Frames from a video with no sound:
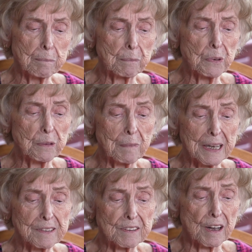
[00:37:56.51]
put
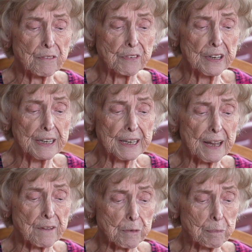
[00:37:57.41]
myself in
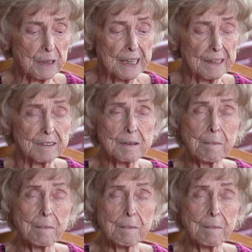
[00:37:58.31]
another place.